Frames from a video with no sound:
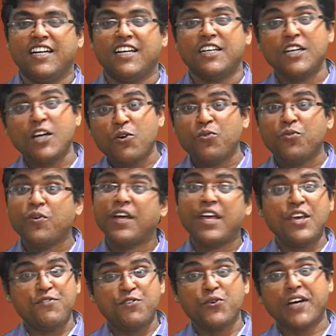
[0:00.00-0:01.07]
Now,
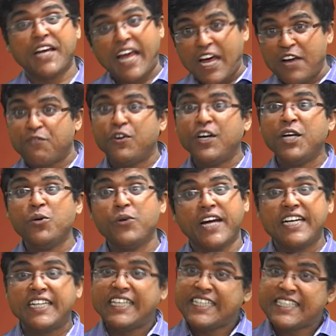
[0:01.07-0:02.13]
if you carefully look
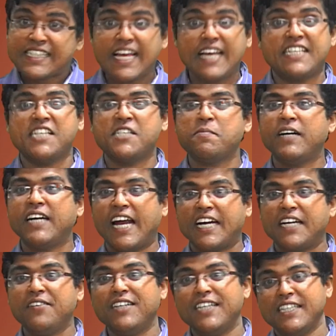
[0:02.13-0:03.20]
at these assessment
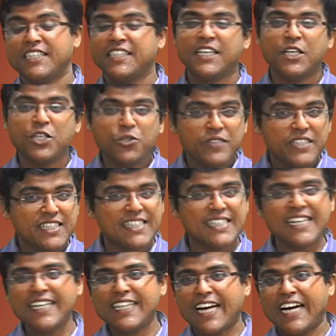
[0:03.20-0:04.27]
activities, you will
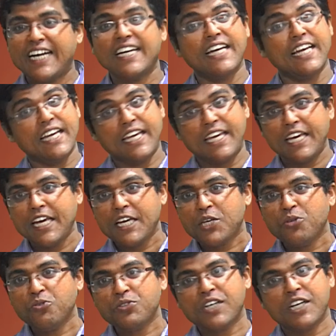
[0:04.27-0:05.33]
see that
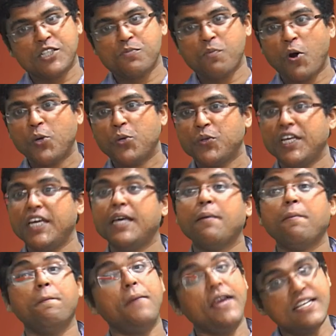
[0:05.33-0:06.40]
KQs correspond to the
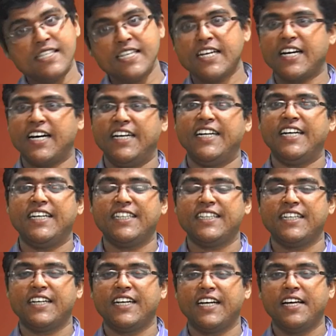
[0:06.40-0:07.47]
basic content,
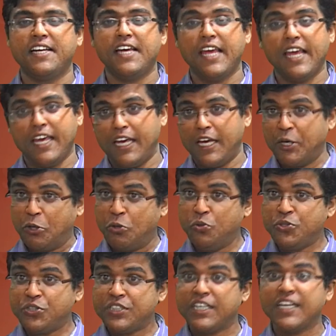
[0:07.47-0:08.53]

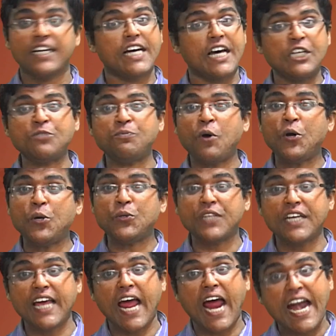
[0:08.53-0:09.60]
AQs correspond to the
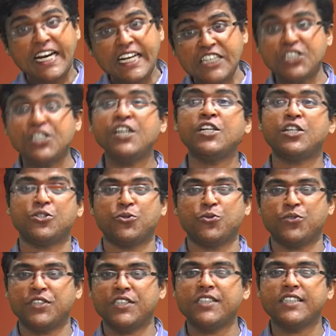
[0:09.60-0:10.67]
additional
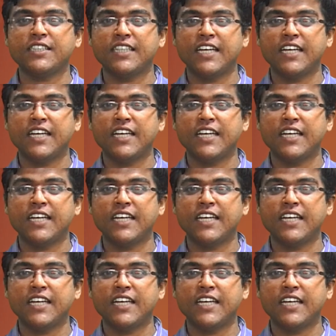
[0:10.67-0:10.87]
resources,